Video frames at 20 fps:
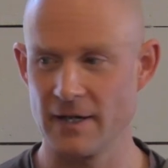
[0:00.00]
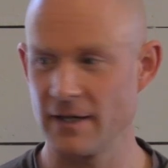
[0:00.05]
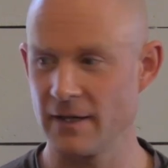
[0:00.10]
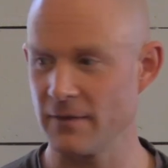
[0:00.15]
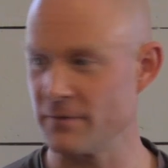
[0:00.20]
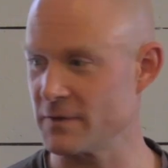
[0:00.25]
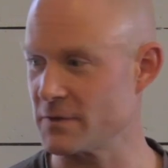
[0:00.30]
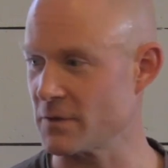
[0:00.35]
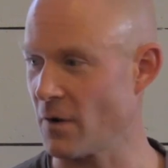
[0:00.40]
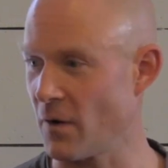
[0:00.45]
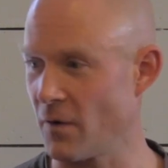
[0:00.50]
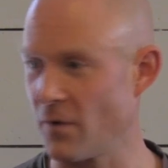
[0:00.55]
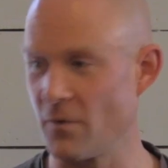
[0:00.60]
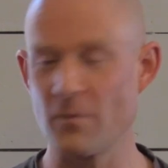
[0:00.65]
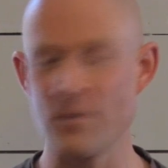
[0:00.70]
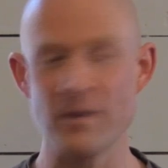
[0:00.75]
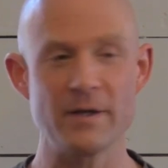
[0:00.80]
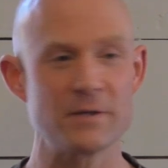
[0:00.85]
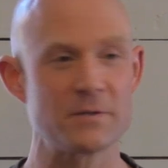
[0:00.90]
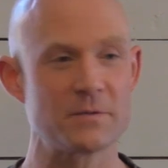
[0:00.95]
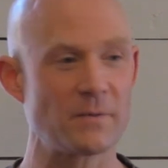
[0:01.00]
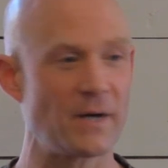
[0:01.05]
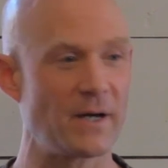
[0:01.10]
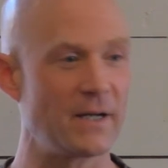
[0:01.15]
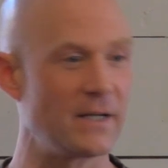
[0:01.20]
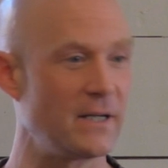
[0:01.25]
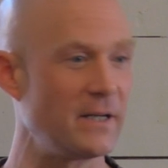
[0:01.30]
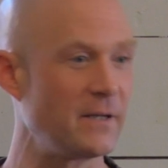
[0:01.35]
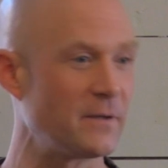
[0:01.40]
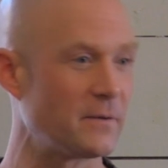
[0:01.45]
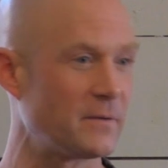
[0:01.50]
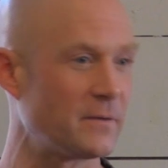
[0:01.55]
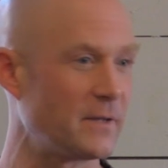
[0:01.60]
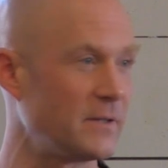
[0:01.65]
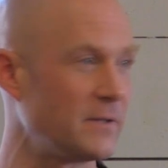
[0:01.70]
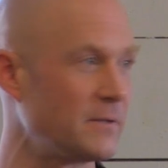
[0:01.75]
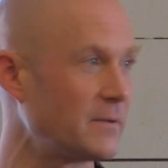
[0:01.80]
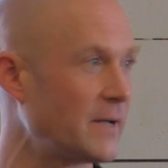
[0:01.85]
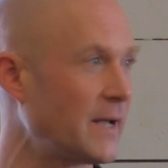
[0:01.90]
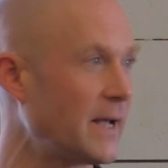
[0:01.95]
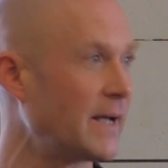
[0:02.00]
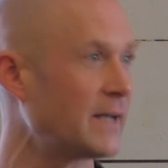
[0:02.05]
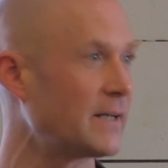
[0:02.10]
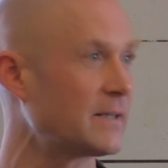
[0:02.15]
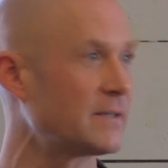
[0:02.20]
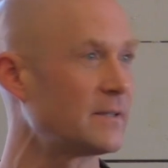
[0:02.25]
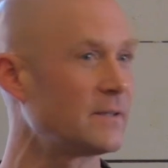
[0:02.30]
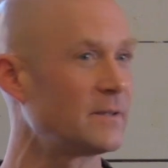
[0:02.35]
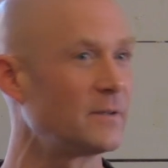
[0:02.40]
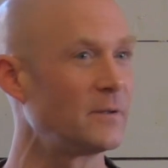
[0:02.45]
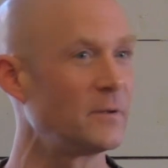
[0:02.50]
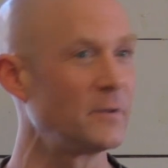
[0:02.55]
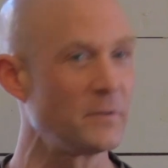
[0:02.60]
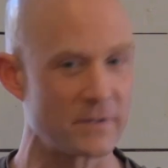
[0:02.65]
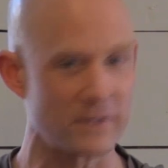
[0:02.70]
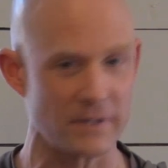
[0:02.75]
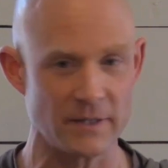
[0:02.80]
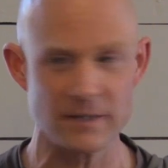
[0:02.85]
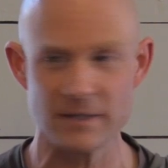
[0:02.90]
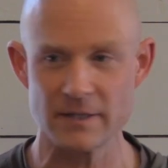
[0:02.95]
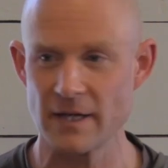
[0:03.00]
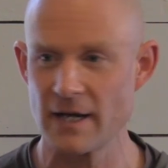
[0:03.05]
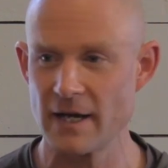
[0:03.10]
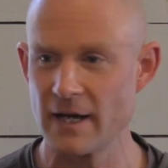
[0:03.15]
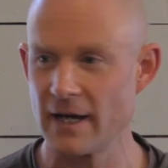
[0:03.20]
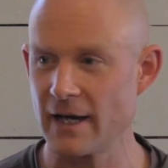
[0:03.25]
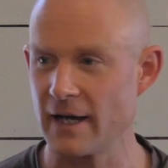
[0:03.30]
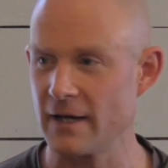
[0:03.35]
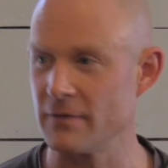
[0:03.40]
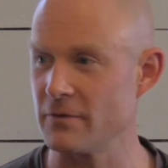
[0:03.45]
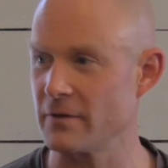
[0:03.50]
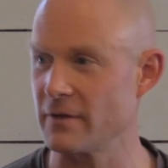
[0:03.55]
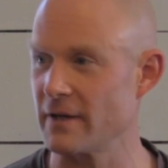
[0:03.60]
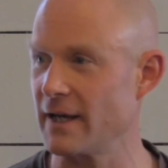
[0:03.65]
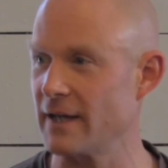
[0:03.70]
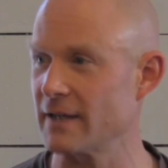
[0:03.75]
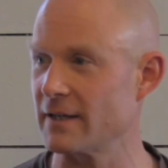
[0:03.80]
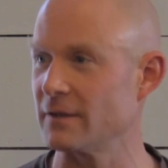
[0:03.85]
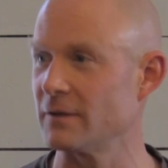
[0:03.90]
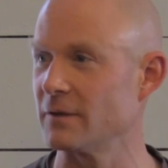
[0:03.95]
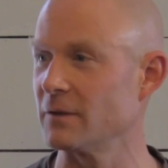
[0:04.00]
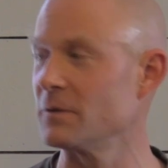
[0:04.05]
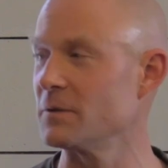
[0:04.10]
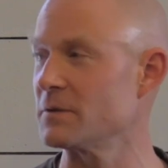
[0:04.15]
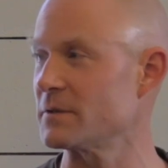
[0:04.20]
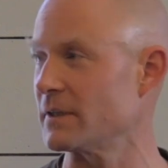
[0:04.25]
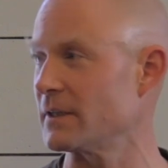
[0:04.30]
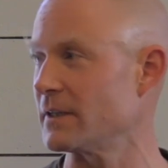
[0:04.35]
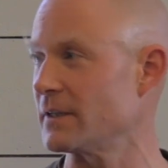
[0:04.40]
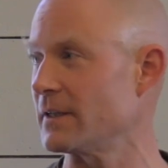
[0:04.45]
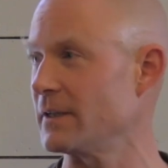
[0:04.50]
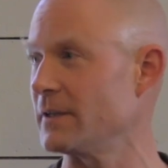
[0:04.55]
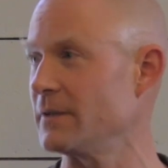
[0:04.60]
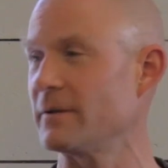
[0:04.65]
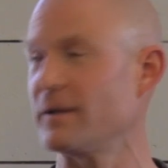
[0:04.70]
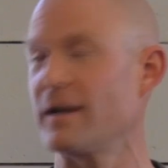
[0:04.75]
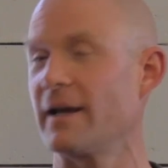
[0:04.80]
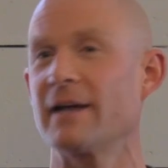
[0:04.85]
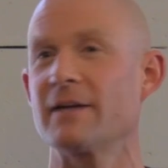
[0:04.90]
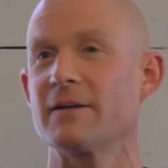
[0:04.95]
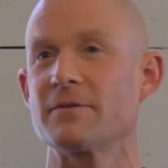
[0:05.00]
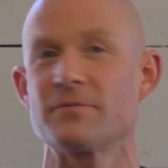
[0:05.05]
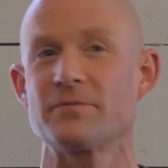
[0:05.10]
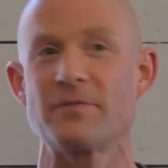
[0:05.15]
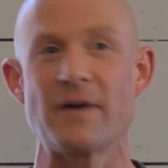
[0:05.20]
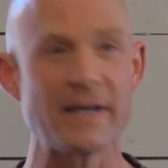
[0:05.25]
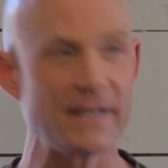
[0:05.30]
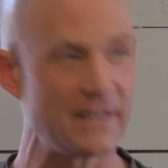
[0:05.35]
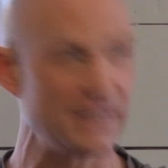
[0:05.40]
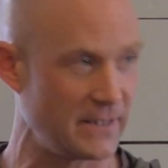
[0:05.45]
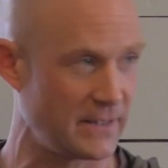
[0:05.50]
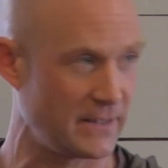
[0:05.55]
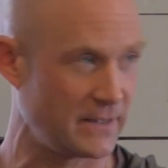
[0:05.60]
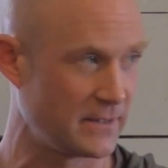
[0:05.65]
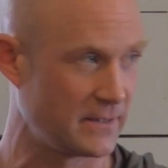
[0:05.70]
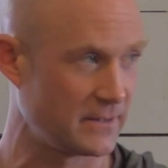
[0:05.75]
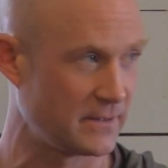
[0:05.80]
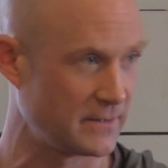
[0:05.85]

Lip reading: If it's always right here, then you can't lose it. And if you can't lose it, then you can't find it.